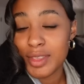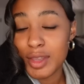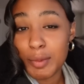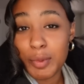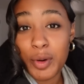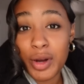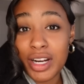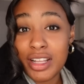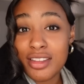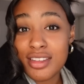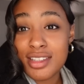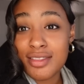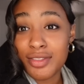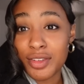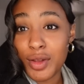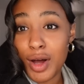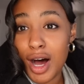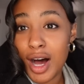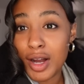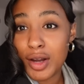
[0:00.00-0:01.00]
The point of this
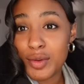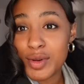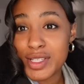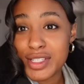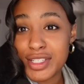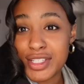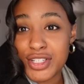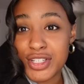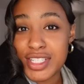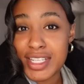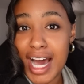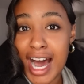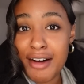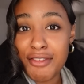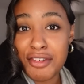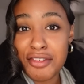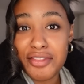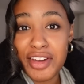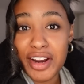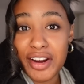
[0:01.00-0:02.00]
vlog was to just
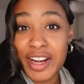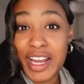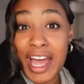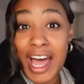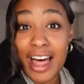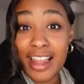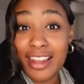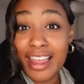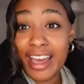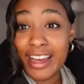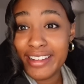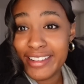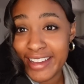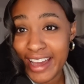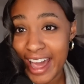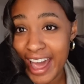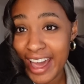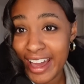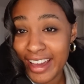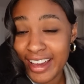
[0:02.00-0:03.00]
have a very LA
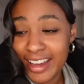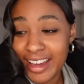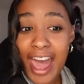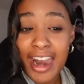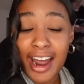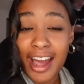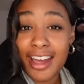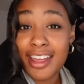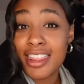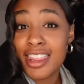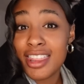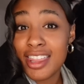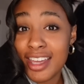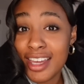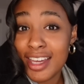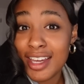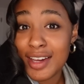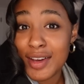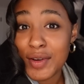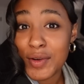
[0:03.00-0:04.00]
day, and I
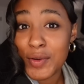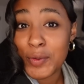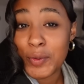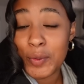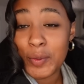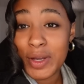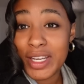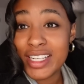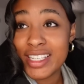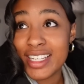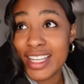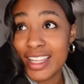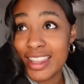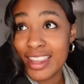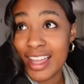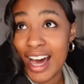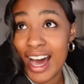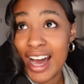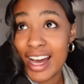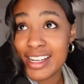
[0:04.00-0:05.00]
think we did
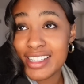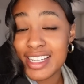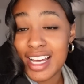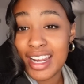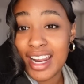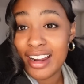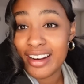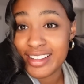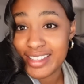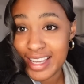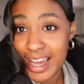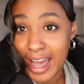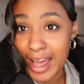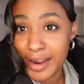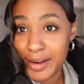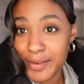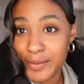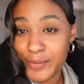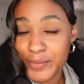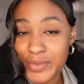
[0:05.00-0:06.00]
that. 10 out of
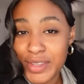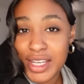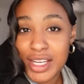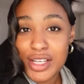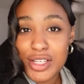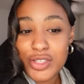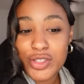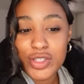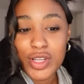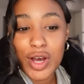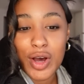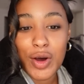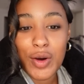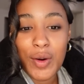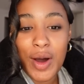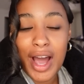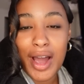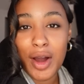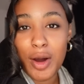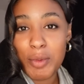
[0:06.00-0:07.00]
10.
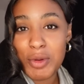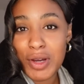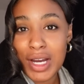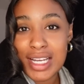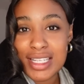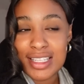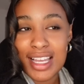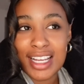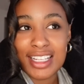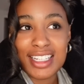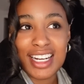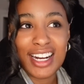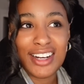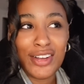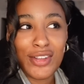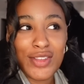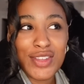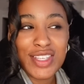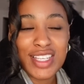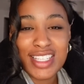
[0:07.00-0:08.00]
So I hope you guys liked it. I
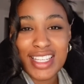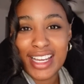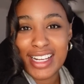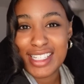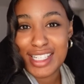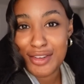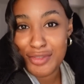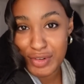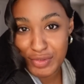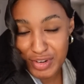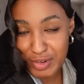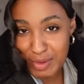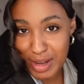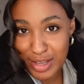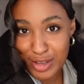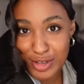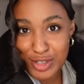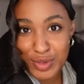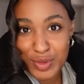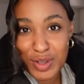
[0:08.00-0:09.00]
know this is like different from my
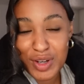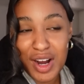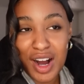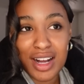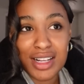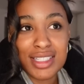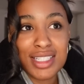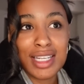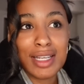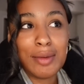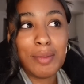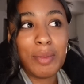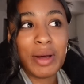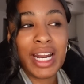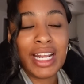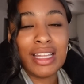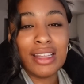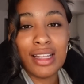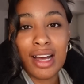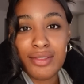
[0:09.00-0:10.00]
usual content, but
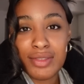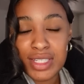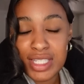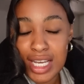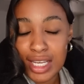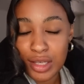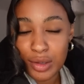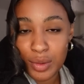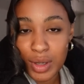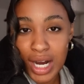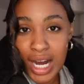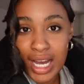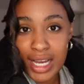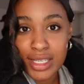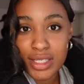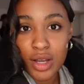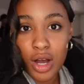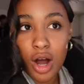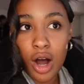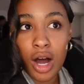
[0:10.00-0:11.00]
I love to take you
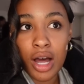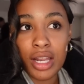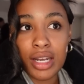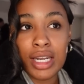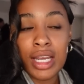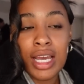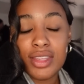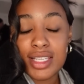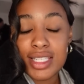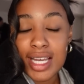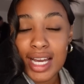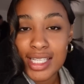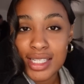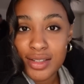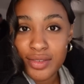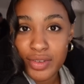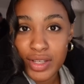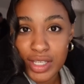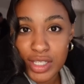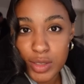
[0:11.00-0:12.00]
guys on these kinds
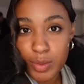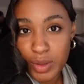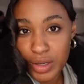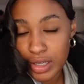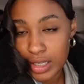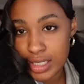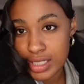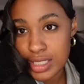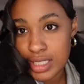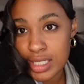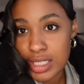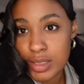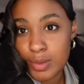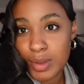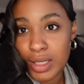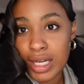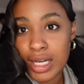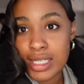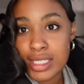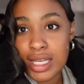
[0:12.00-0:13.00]
of experiences
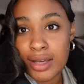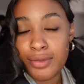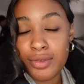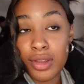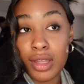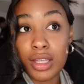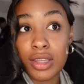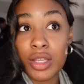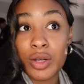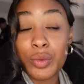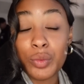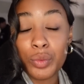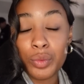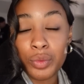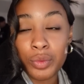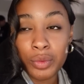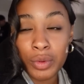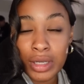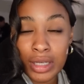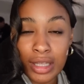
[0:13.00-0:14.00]
because I feel like they're
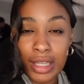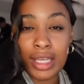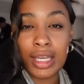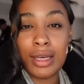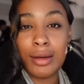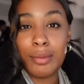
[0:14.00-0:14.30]
really